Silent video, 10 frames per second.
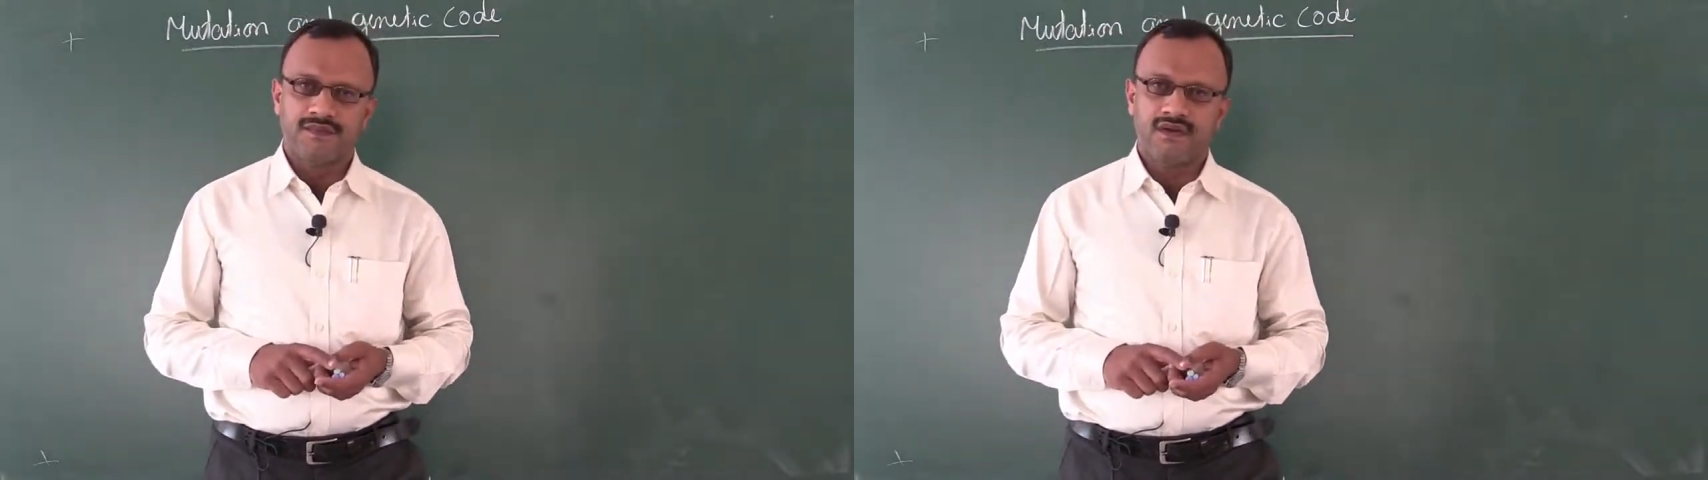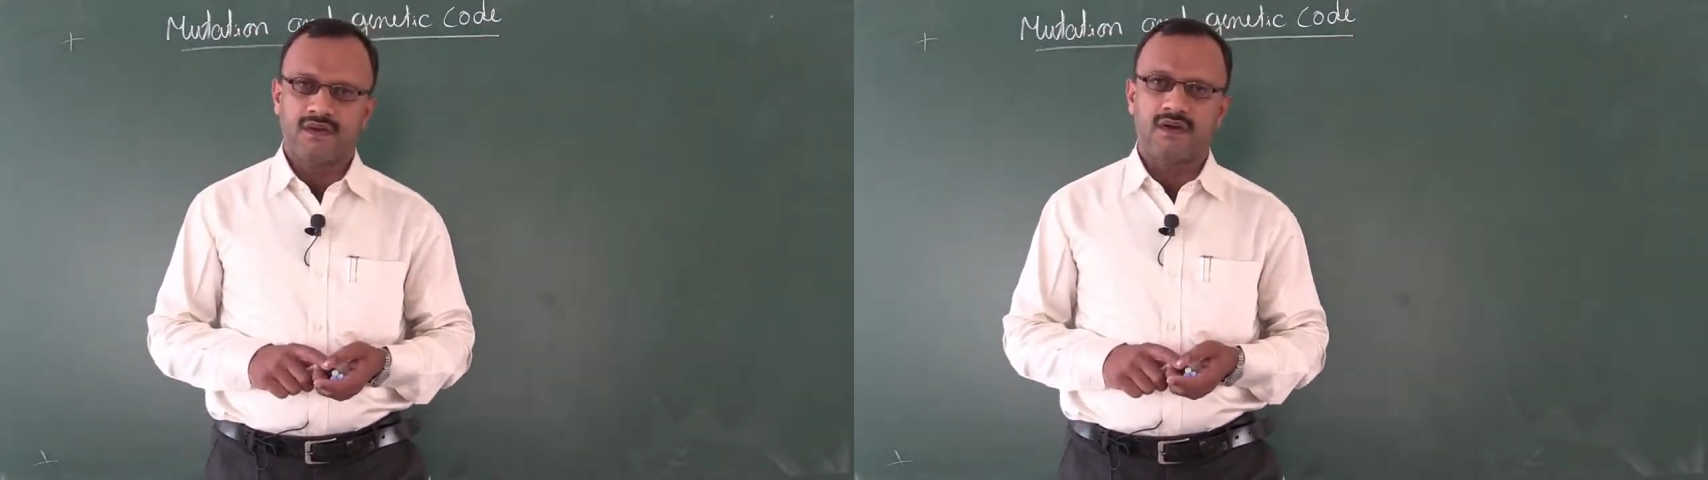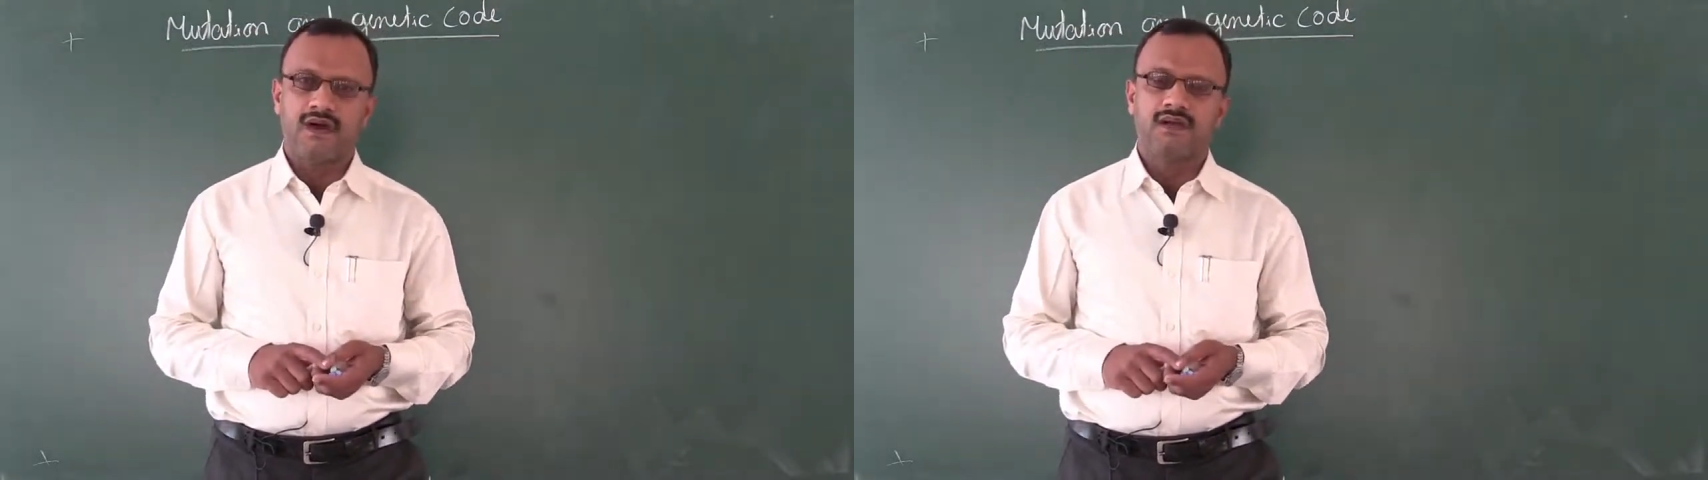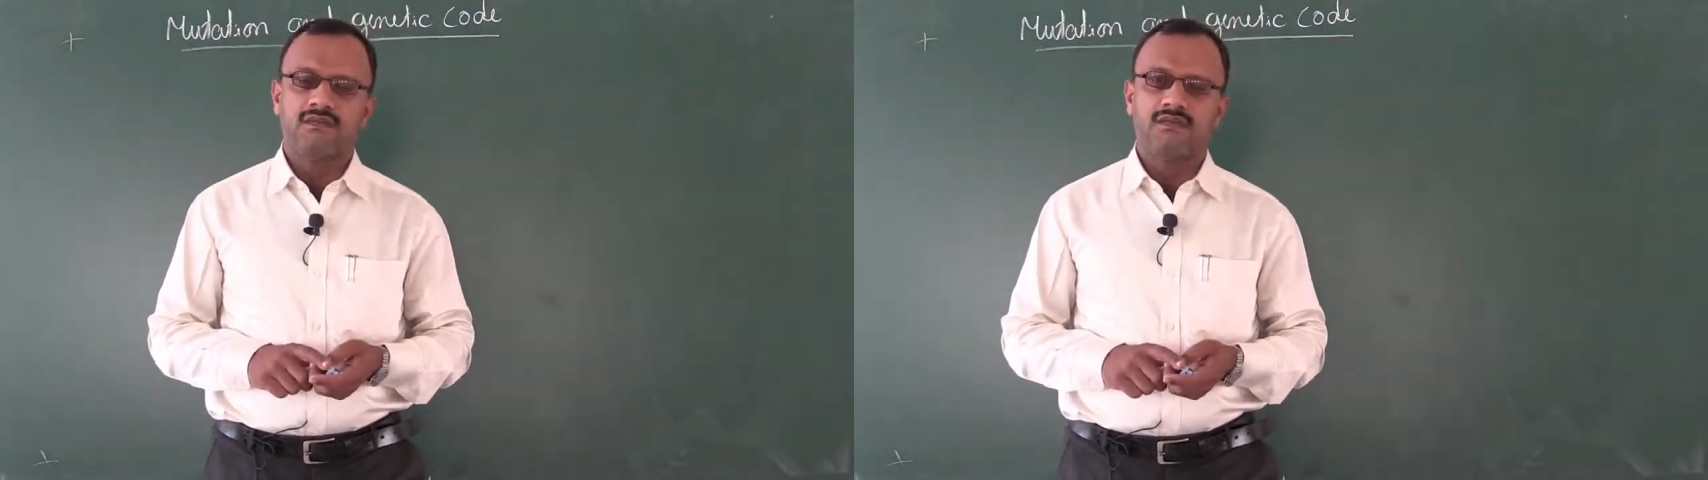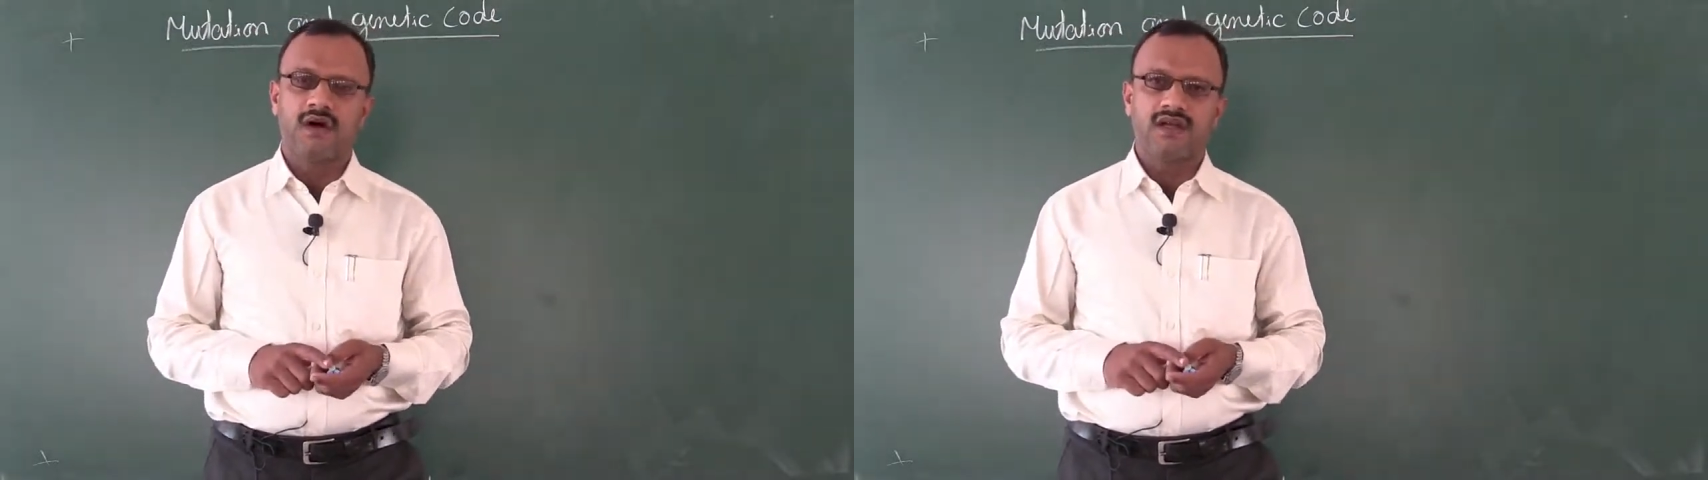called
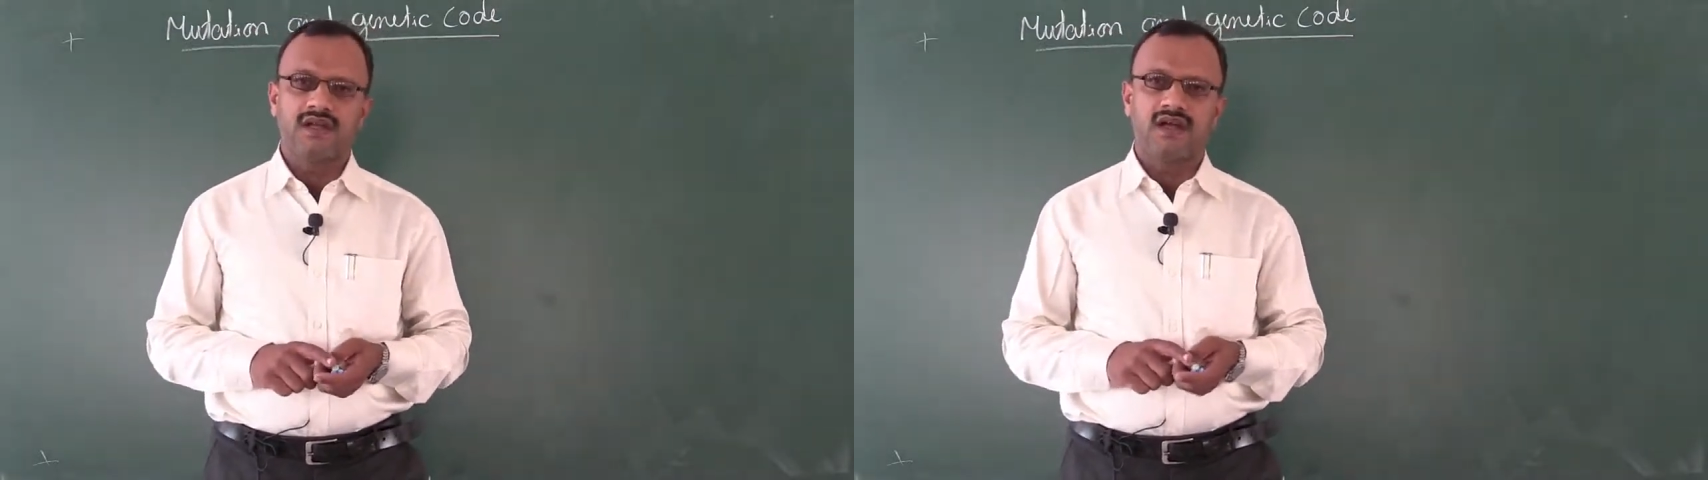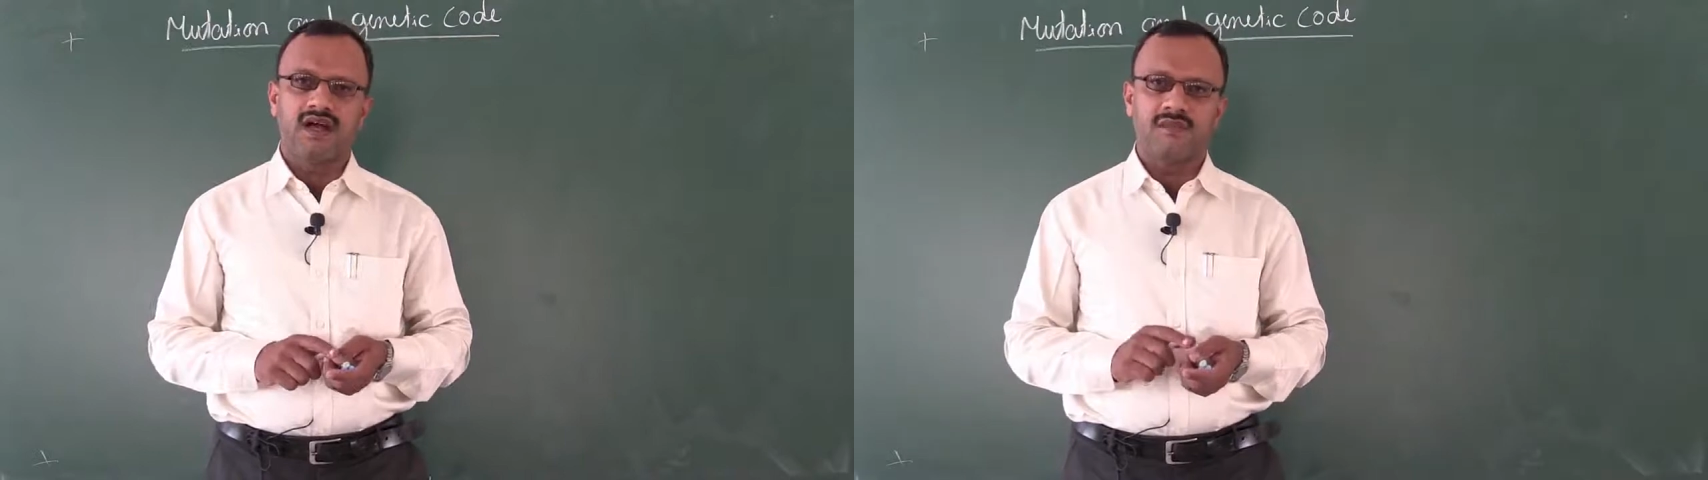Molecular